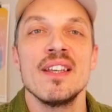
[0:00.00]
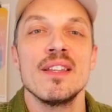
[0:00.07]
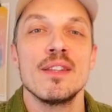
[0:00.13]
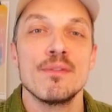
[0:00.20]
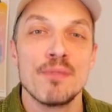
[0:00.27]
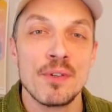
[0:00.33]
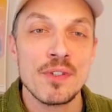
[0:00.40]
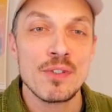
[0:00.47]
The
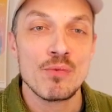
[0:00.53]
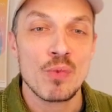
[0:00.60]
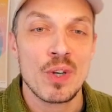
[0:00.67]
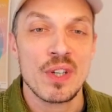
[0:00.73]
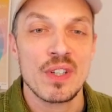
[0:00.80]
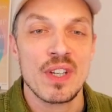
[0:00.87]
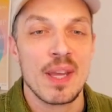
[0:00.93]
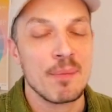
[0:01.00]
first
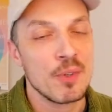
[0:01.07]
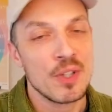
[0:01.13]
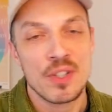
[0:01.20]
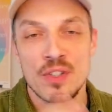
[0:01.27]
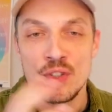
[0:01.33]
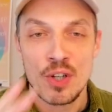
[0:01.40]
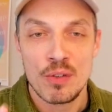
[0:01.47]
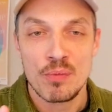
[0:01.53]
one, I'm going to
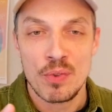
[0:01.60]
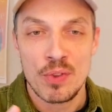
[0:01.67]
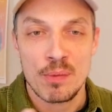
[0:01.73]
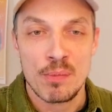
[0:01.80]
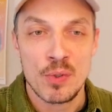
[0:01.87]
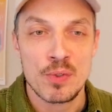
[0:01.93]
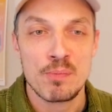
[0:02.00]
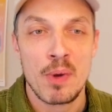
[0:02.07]
start with the
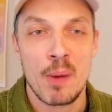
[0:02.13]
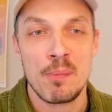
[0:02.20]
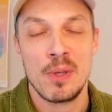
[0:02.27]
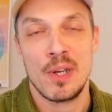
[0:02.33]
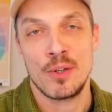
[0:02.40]
most popular